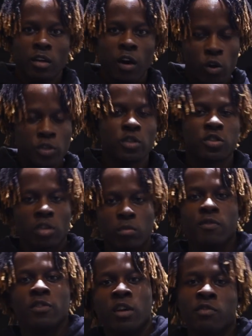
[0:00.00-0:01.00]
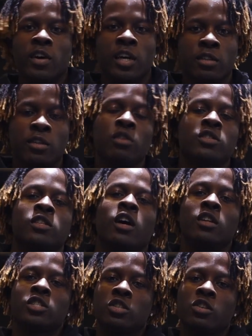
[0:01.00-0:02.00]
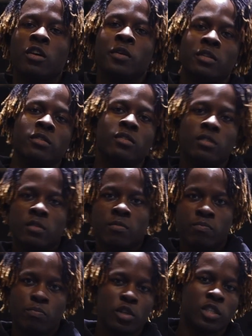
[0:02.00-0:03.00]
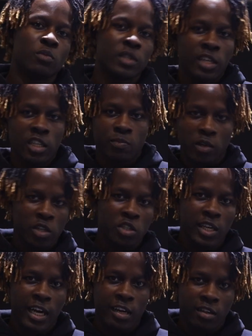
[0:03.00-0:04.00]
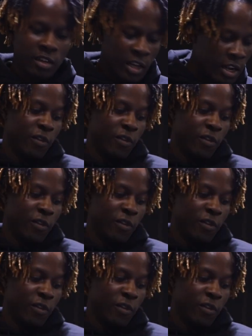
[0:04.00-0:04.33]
also stop with the other hand. Don't start just pushing with this because you can.